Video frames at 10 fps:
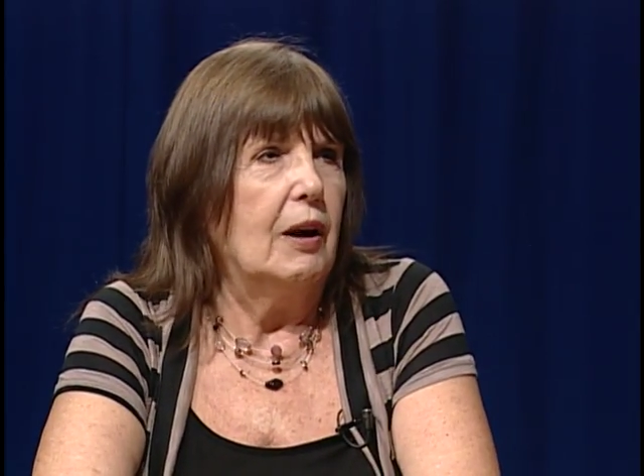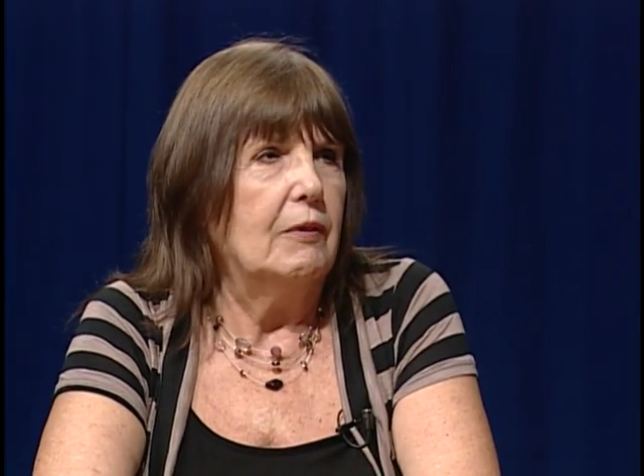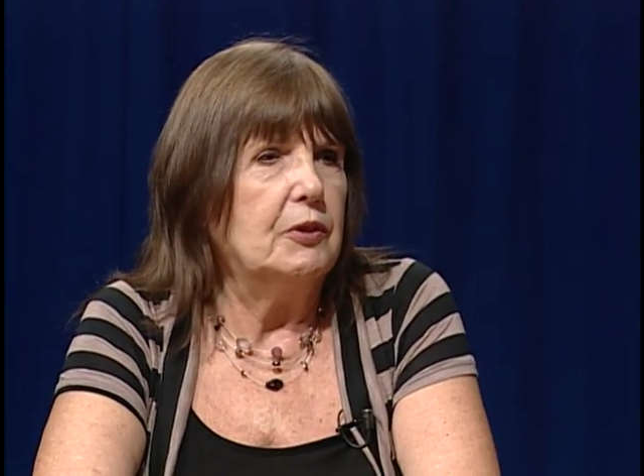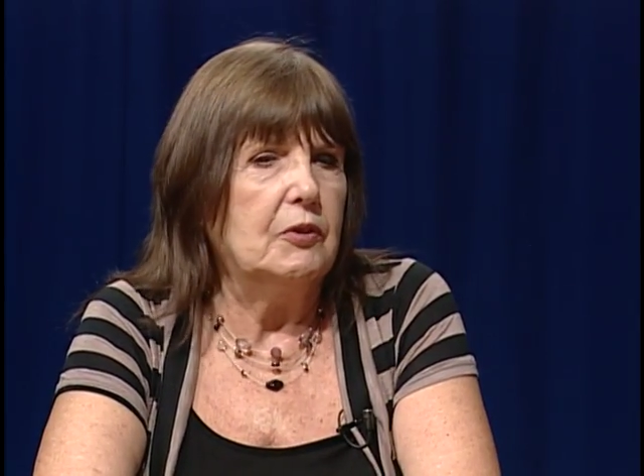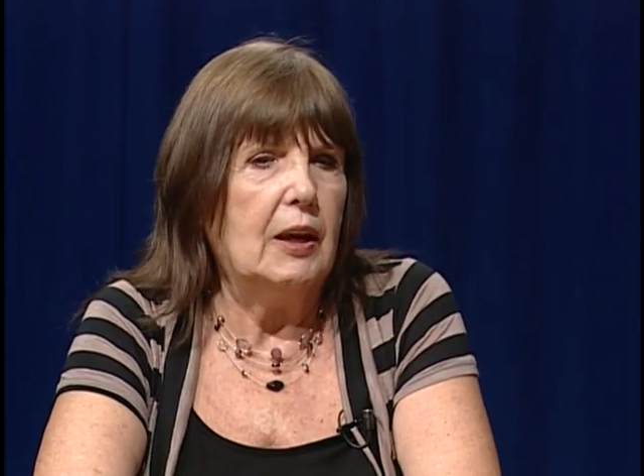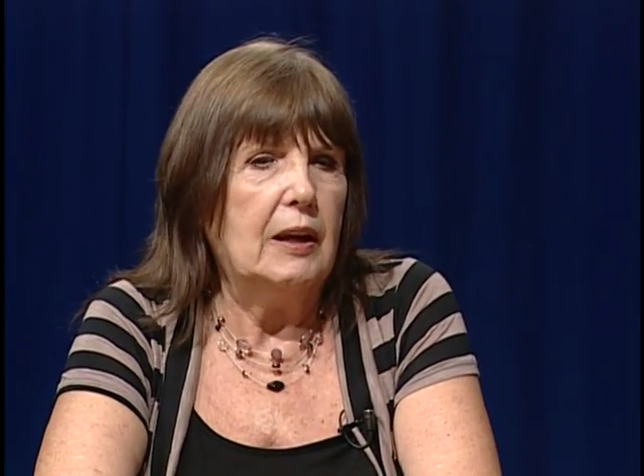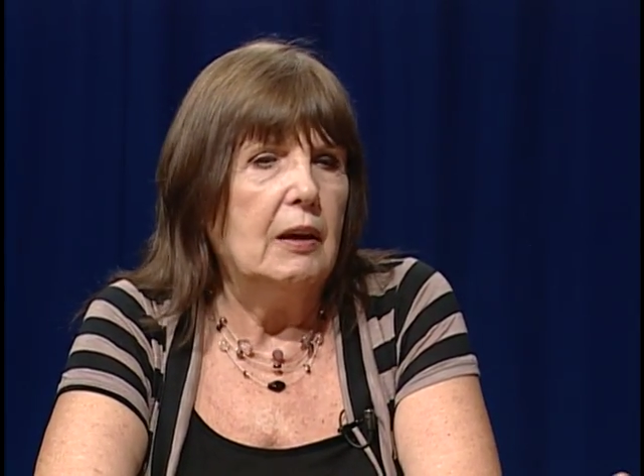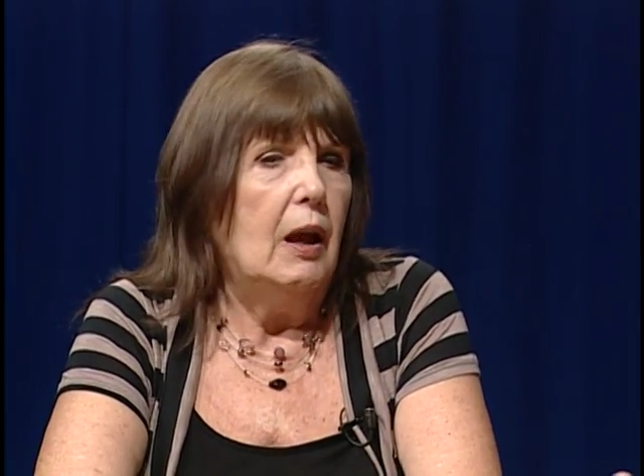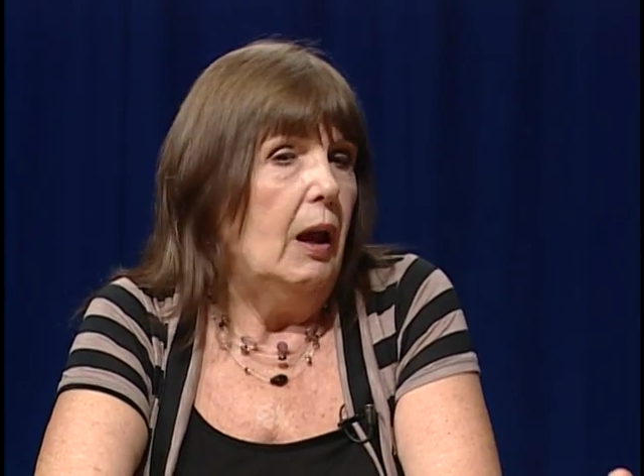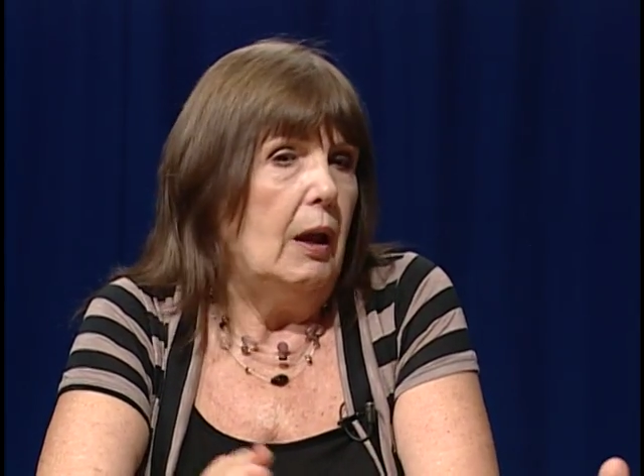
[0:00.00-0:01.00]
have to
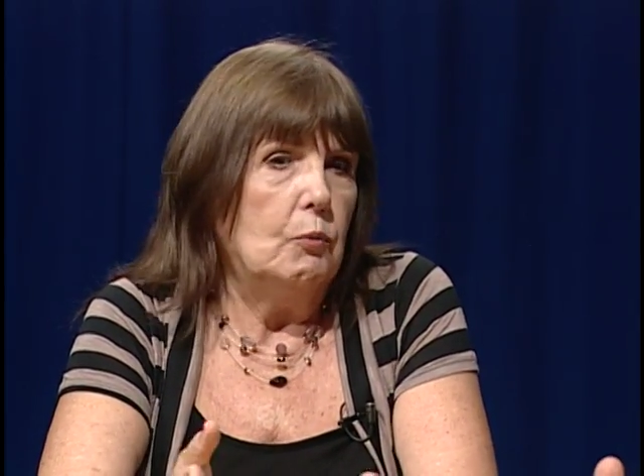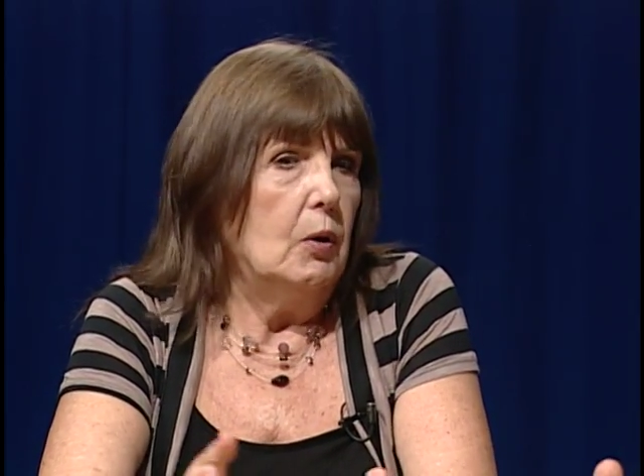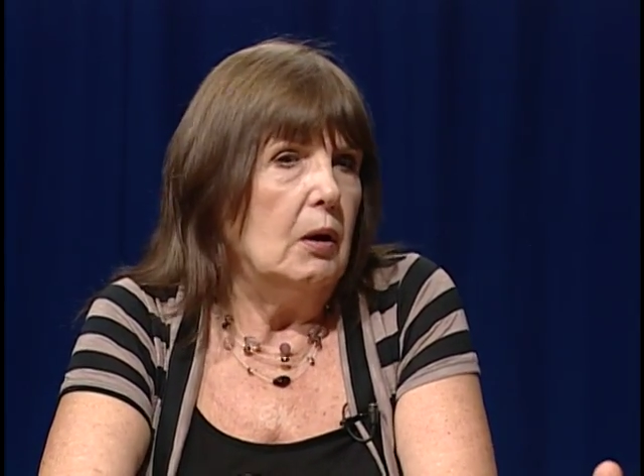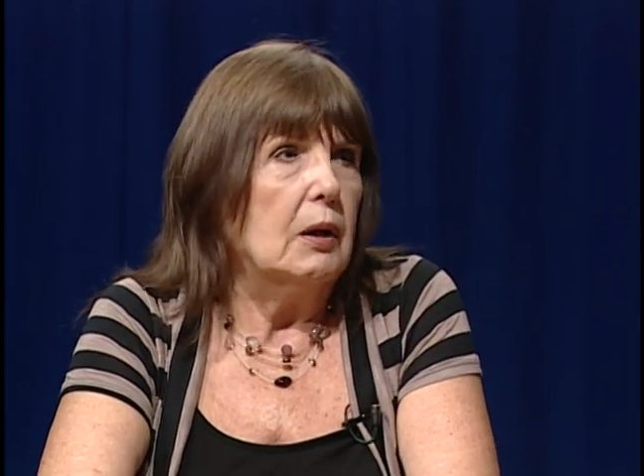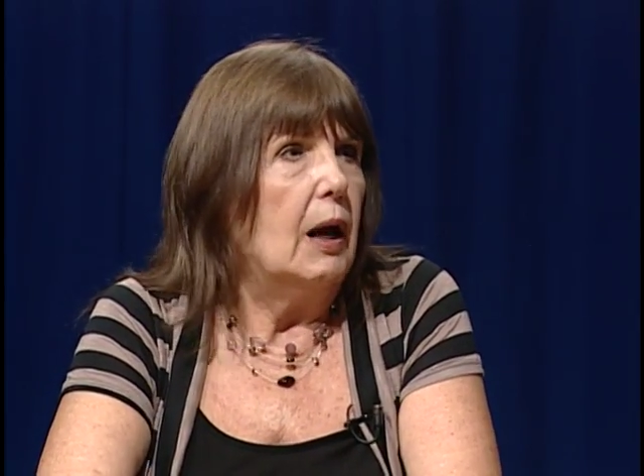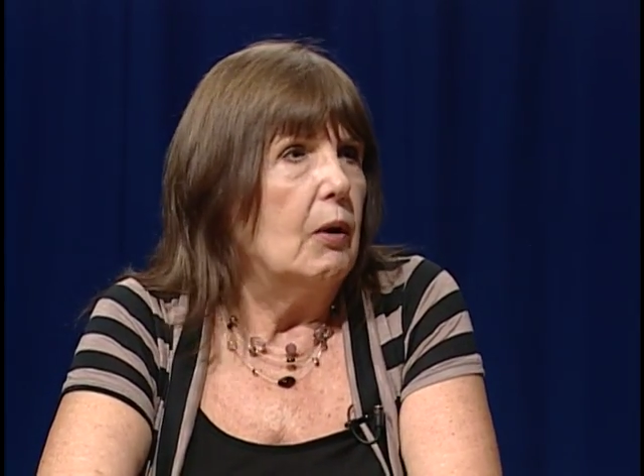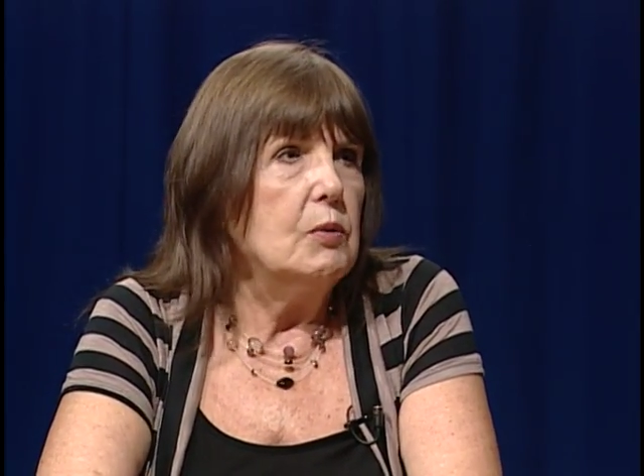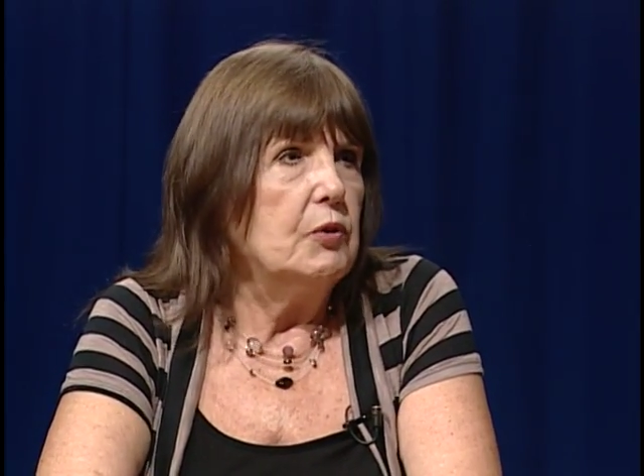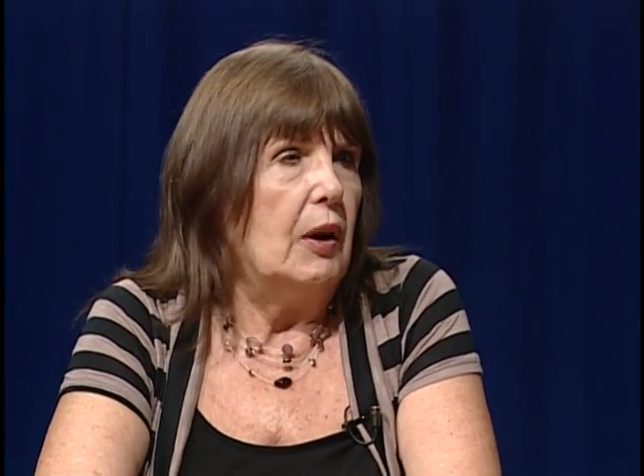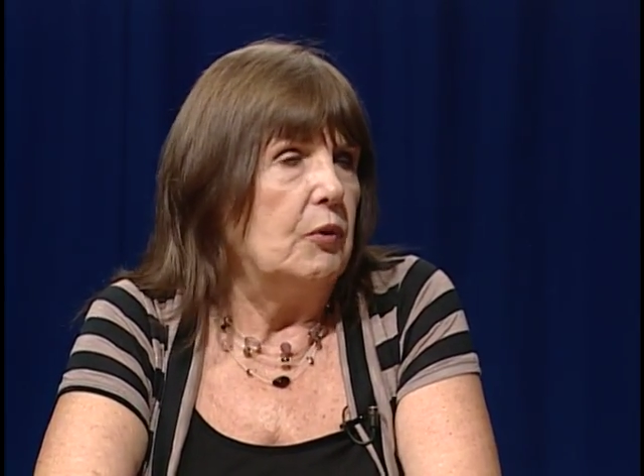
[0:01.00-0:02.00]
take, and work. I
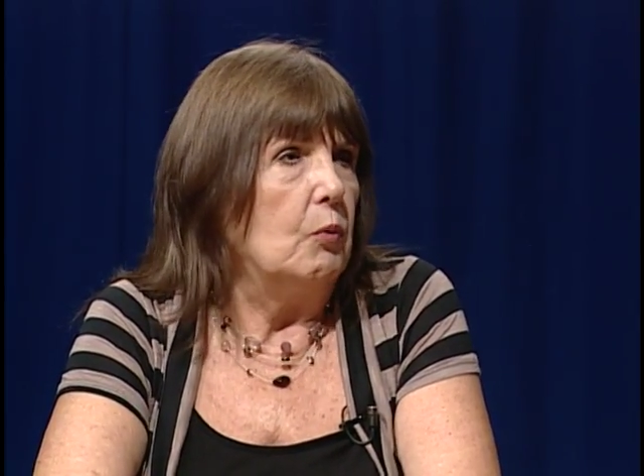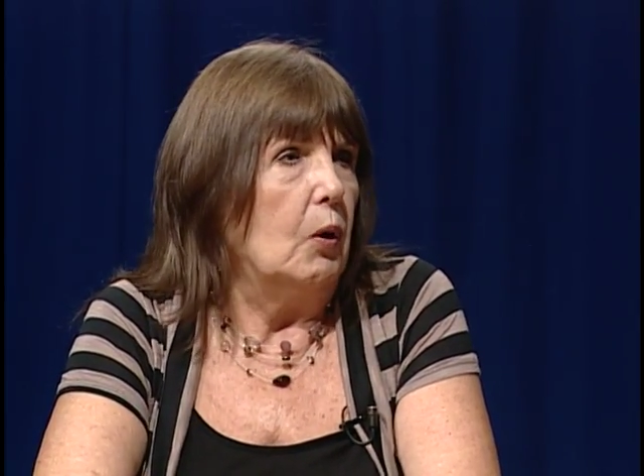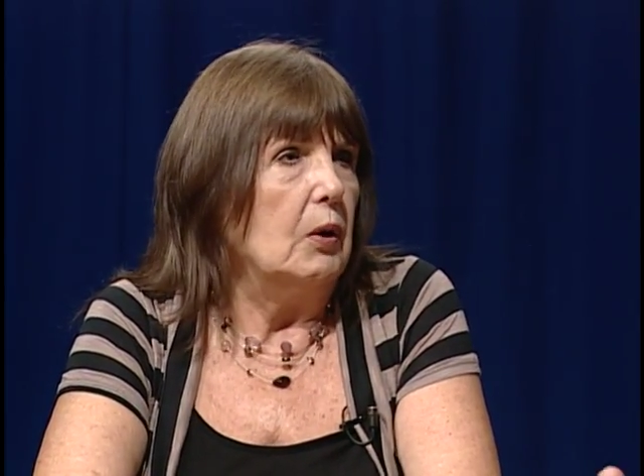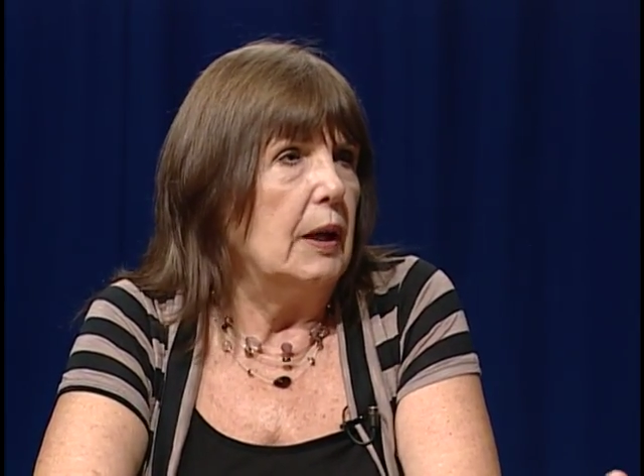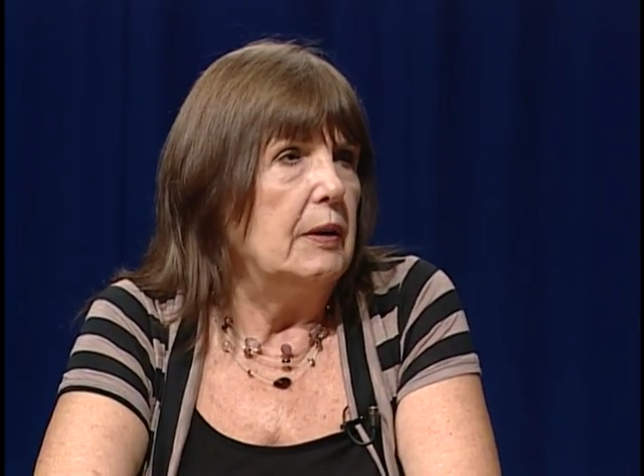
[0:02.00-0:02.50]
always had to work.